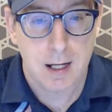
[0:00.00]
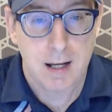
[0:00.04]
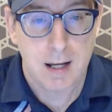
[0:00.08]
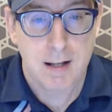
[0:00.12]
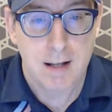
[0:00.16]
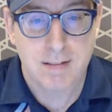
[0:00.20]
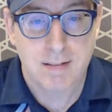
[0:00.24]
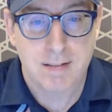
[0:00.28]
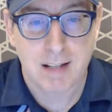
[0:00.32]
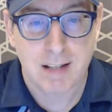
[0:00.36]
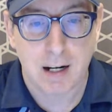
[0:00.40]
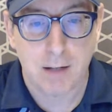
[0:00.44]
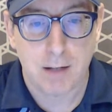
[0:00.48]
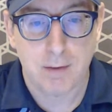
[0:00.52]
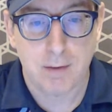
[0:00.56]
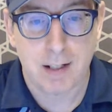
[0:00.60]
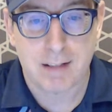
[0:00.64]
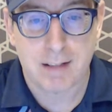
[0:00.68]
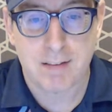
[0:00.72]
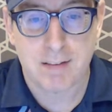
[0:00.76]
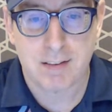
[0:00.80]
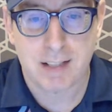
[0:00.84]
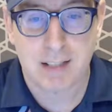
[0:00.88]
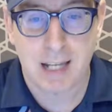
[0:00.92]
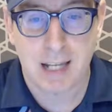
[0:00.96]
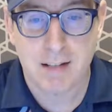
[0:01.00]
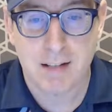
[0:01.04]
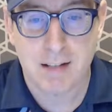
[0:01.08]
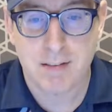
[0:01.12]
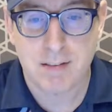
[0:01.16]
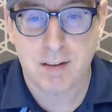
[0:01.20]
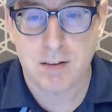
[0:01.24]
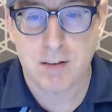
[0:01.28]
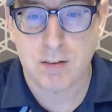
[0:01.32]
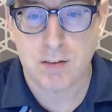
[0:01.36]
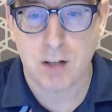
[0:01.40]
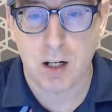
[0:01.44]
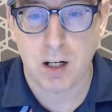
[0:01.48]
Srettha's case
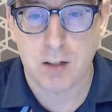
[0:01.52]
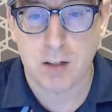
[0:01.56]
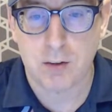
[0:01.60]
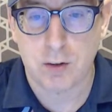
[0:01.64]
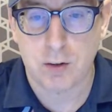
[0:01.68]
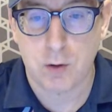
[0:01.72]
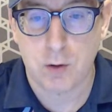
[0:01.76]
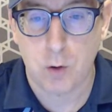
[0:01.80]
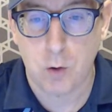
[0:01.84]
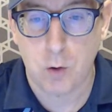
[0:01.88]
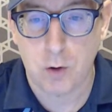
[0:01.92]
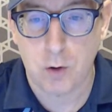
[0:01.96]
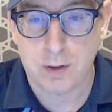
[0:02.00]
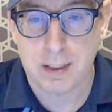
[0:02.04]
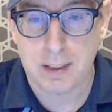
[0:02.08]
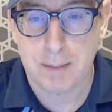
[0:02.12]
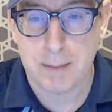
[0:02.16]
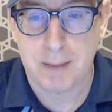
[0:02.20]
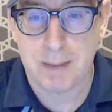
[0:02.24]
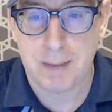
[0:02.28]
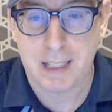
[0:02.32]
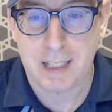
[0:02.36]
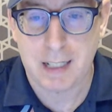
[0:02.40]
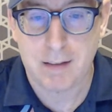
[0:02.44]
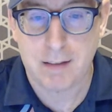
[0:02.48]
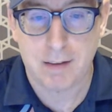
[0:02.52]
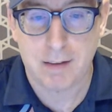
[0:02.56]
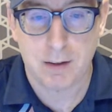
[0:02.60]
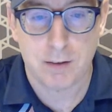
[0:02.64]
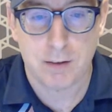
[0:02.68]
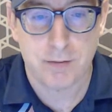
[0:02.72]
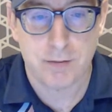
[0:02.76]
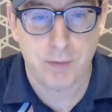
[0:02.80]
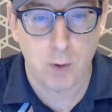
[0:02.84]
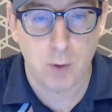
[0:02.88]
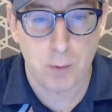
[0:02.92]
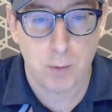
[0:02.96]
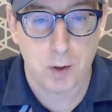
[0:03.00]
has gone to court, implicating her
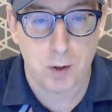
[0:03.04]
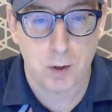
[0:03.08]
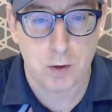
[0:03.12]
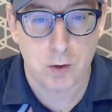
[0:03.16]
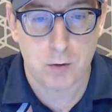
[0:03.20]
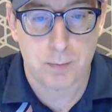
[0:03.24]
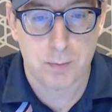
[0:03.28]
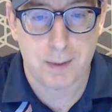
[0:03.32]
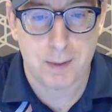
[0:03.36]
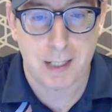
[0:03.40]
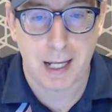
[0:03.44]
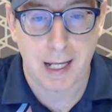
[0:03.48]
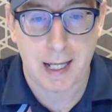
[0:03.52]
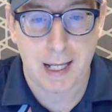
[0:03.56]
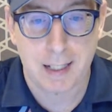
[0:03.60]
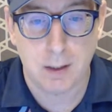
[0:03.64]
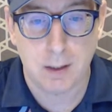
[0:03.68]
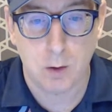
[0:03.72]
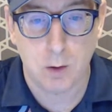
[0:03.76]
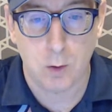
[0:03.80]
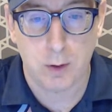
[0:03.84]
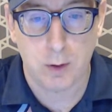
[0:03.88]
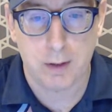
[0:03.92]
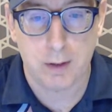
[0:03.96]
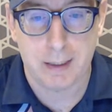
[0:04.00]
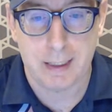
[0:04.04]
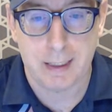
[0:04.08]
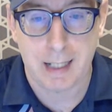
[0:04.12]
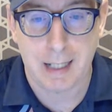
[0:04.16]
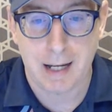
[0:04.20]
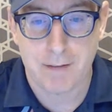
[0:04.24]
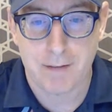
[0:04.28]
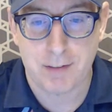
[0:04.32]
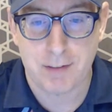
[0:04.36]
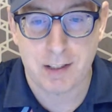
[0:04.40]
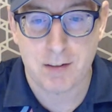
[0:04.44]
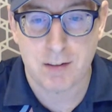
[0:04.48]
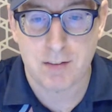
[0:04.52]
former husband and lawyer in
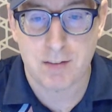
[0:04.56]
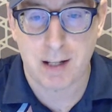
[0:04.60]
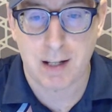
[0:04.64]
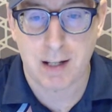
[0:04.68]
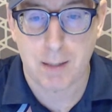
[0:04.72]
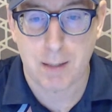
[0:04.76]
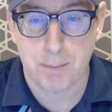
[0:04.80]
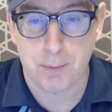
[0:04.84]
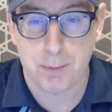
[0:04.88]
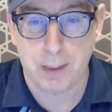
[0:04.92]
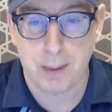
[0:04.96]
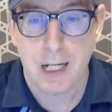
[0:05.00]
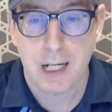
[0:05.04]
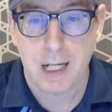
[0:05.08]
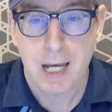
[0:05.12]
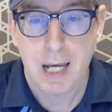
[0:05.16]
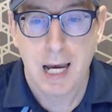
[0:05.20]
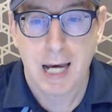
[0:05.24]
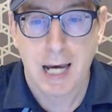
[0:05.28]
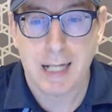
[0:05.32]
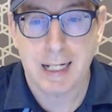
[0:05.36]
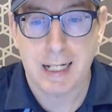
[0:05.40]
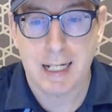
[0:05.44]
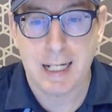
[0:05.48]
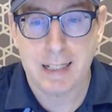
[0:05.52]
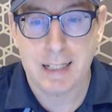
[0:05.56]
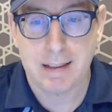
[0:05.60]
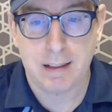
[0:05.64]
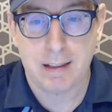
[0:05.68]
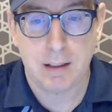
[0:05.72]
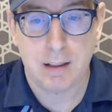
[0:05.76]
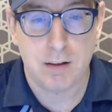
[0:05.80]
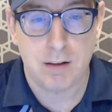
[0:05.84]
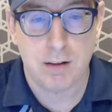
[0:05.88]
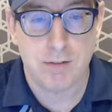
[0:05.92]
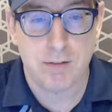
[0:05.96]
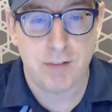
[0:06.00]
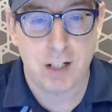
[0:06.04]
evidence tampering and aiding
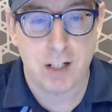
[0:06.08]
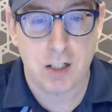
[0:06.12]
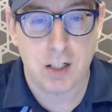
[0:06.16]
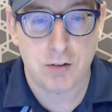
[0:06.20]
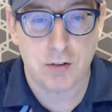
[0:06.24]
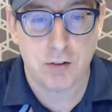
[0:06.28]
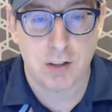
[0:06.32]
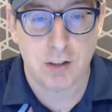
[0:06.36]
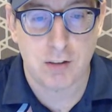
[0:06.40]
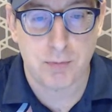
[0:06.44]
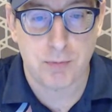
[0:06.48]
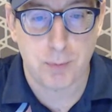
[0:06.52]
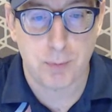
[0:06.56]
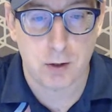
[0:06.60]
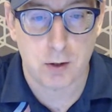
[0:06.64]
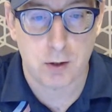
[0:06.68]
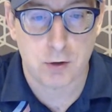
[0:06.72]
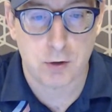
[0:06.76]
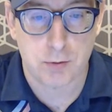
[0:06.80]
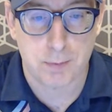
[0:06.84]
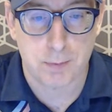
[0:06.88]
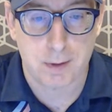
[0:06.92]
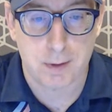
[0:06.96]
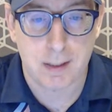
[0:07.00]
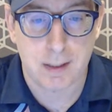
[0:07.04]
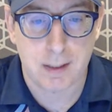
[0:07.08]
her evasion of punishment.